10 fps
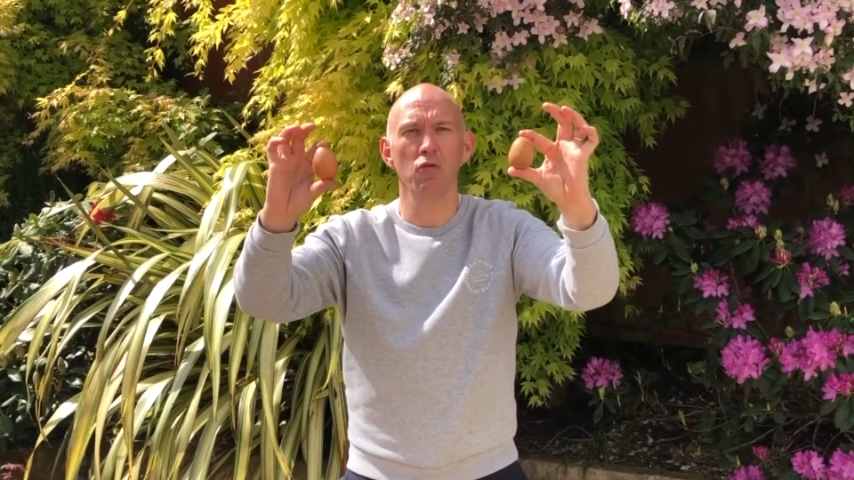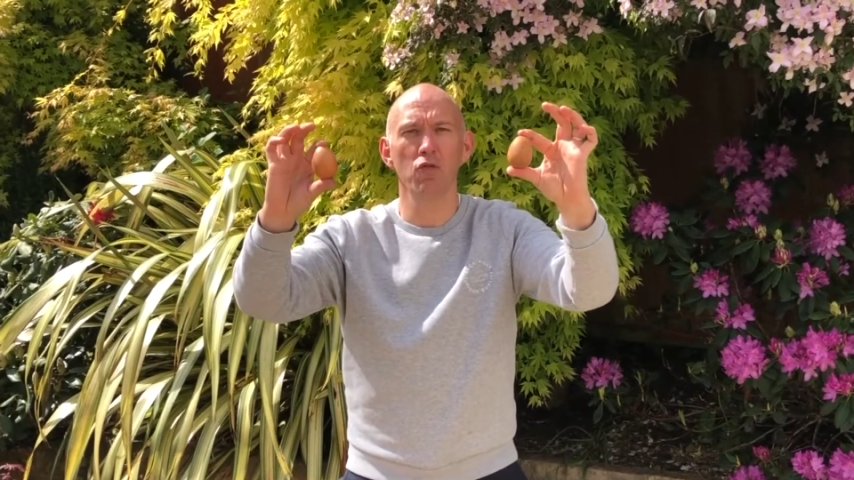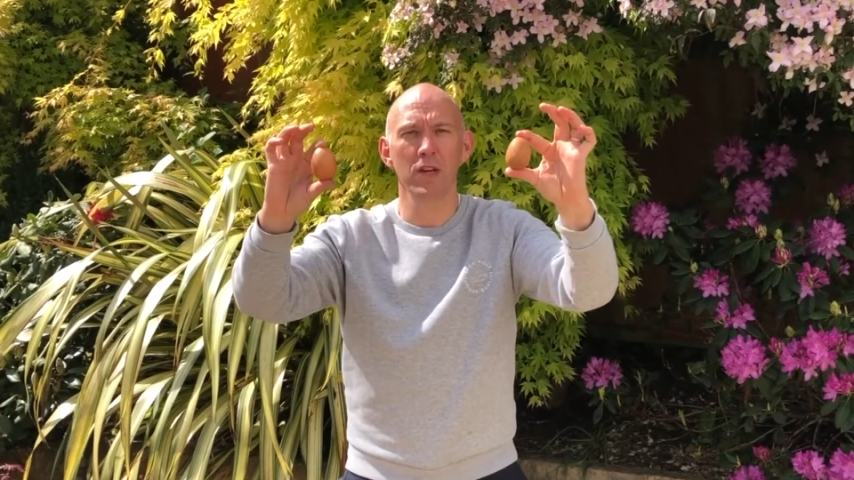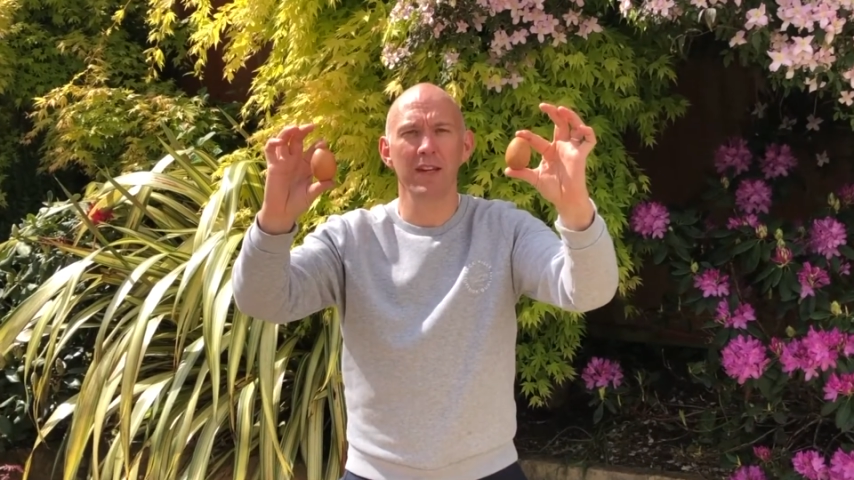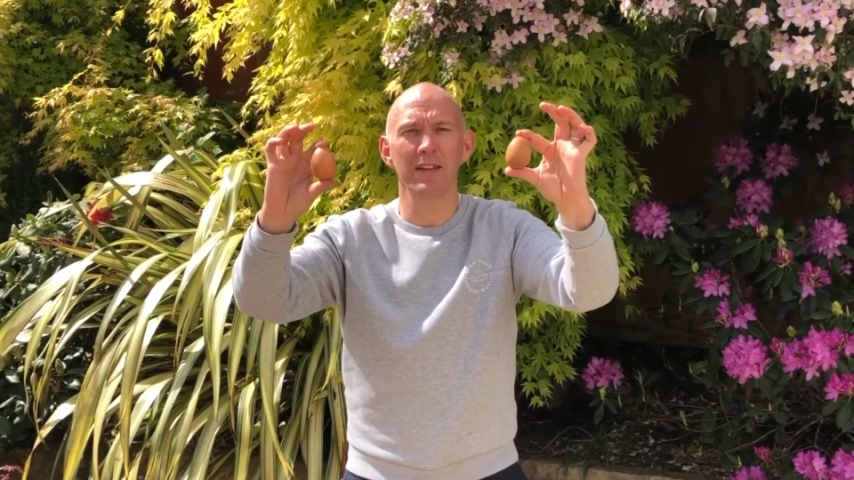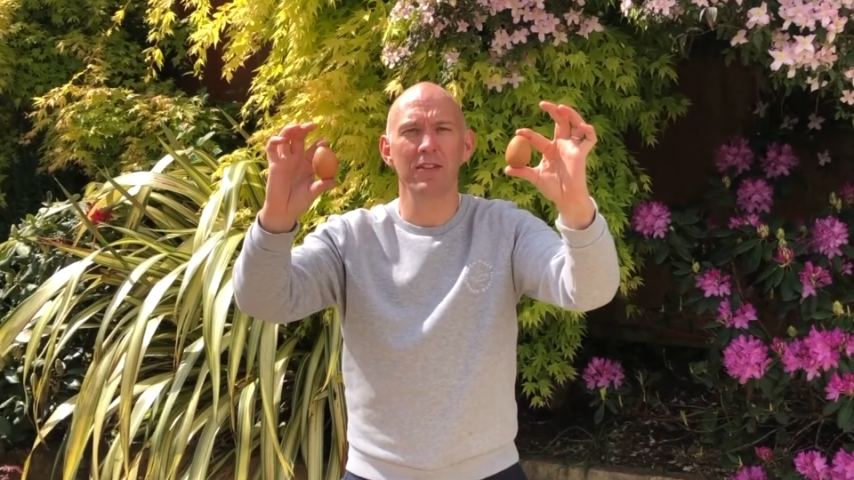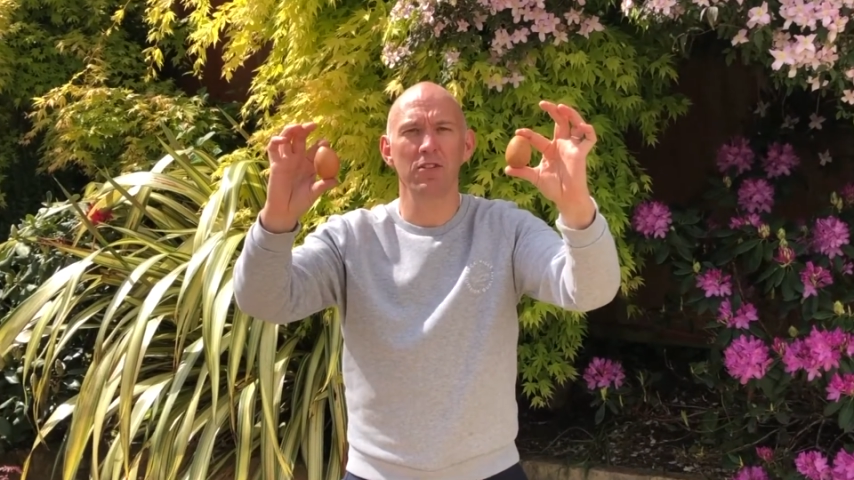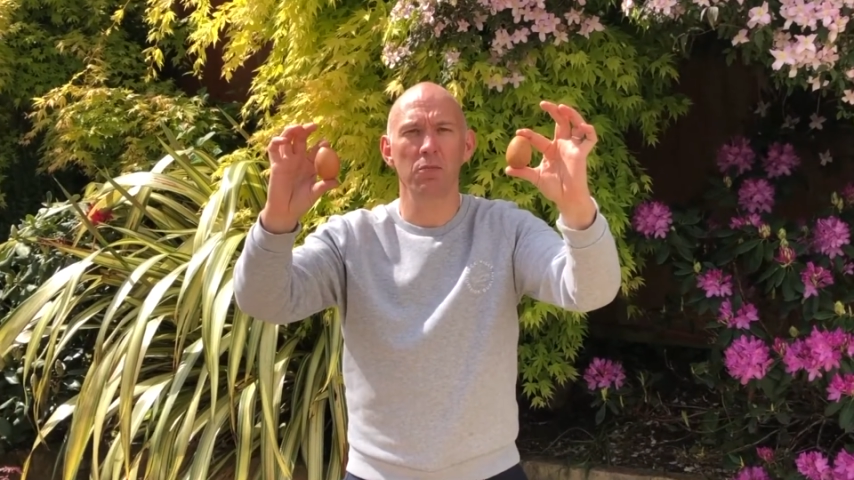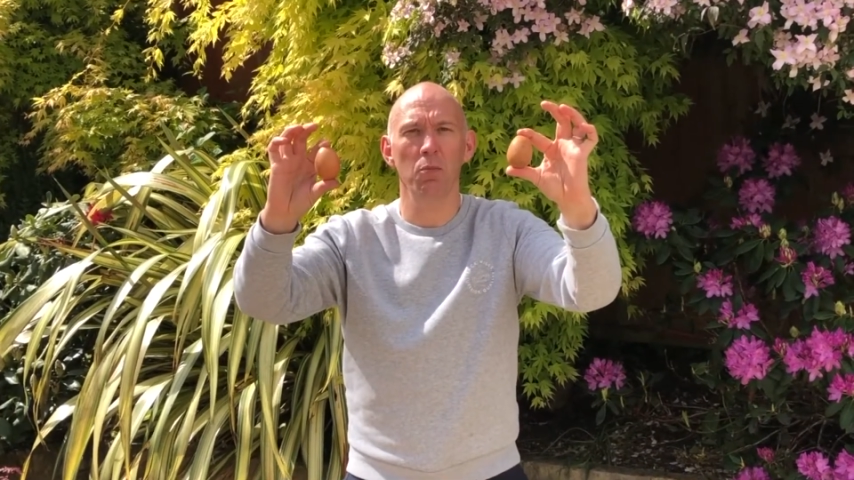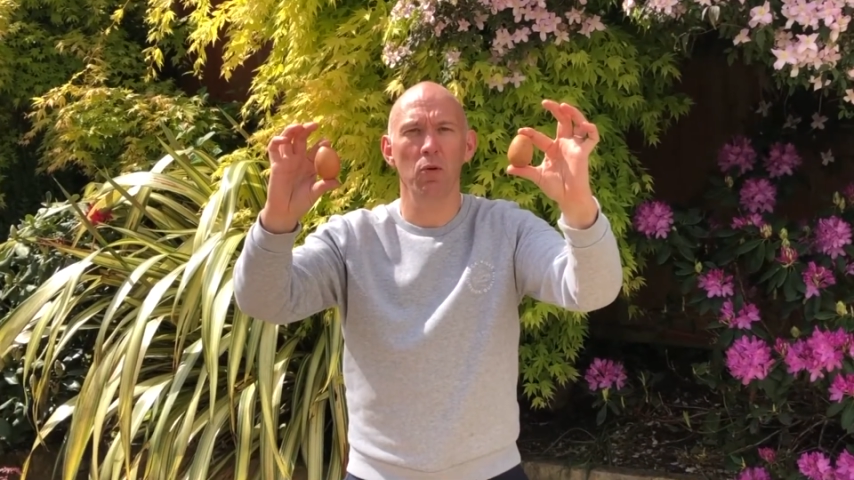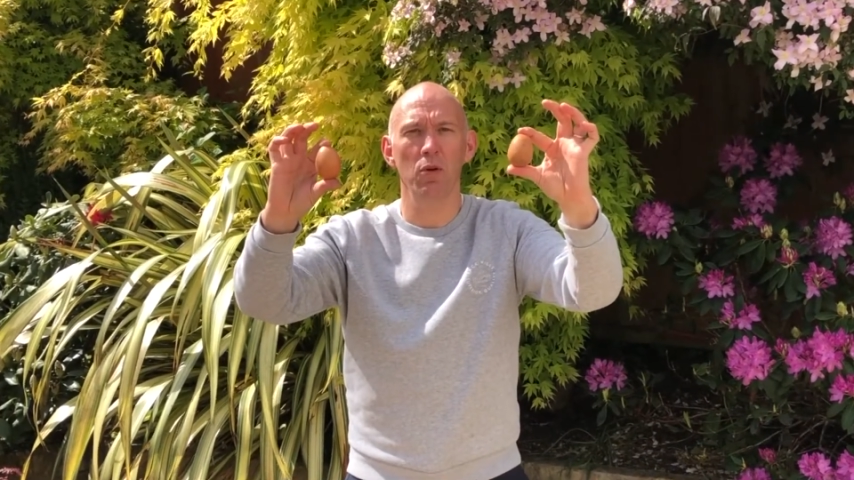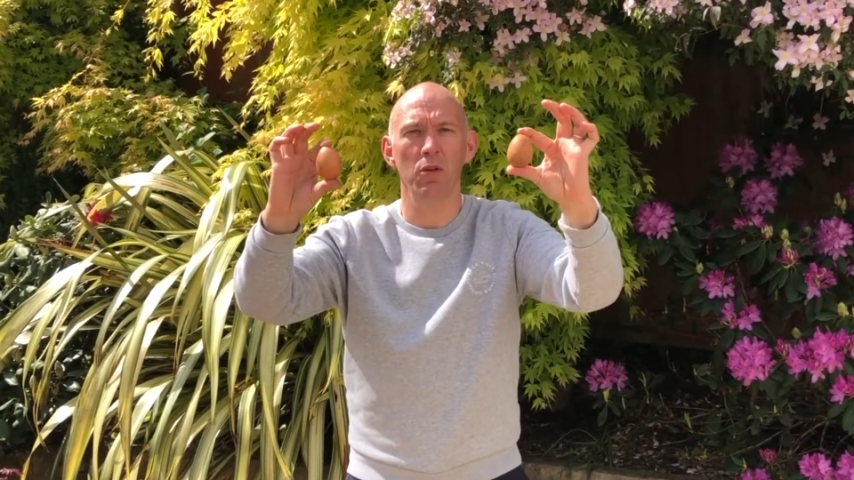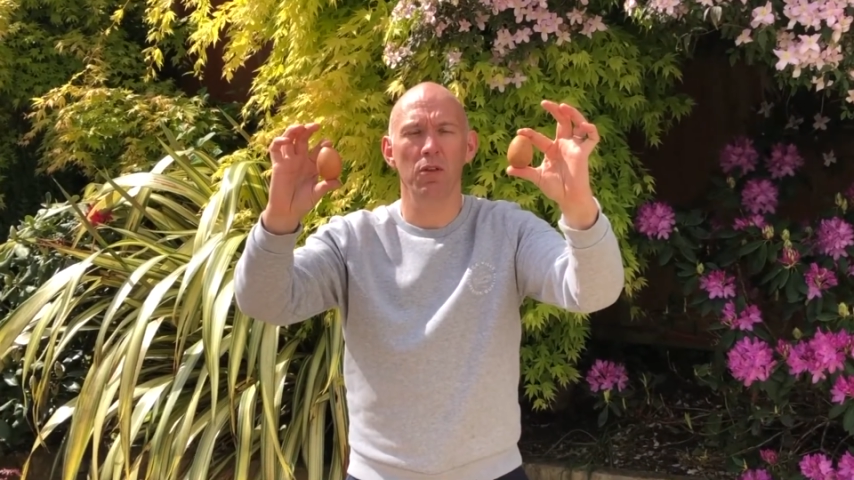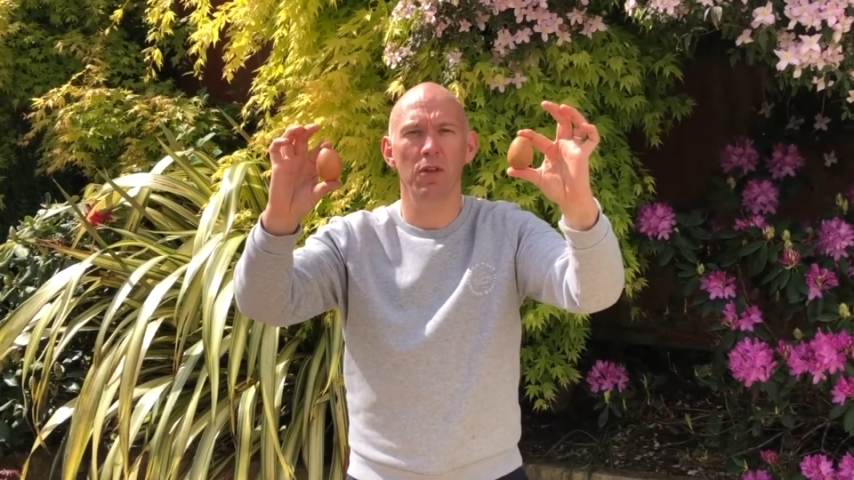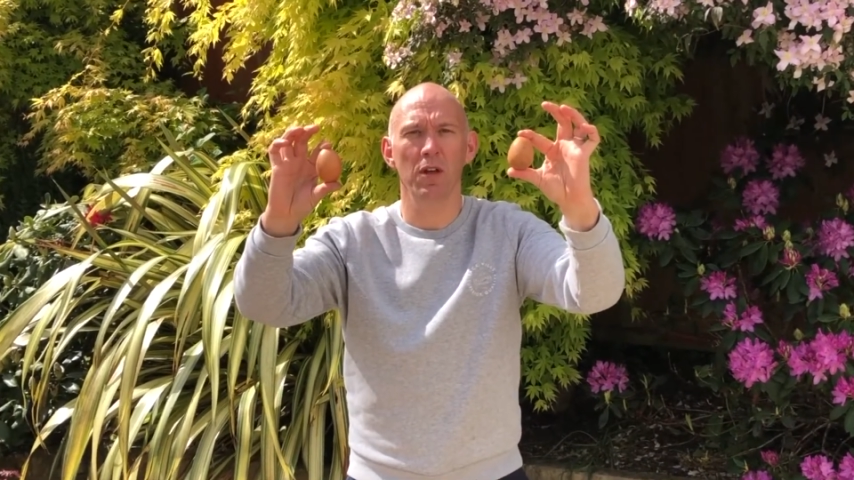really
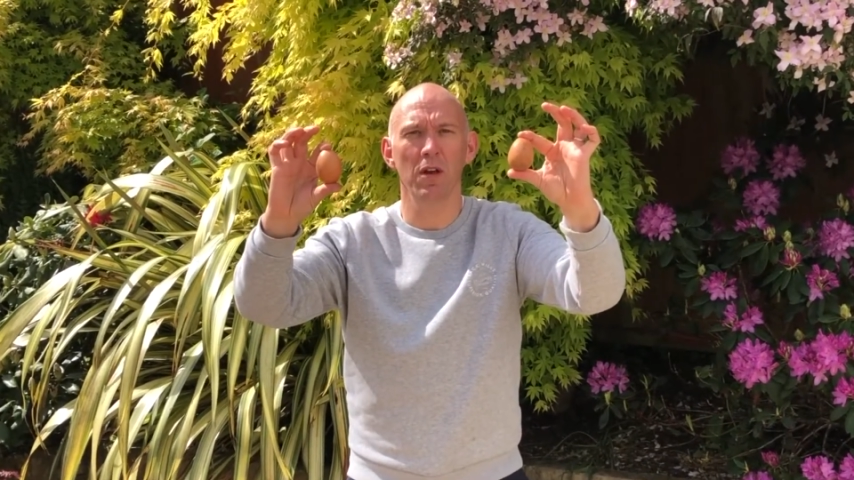smooth.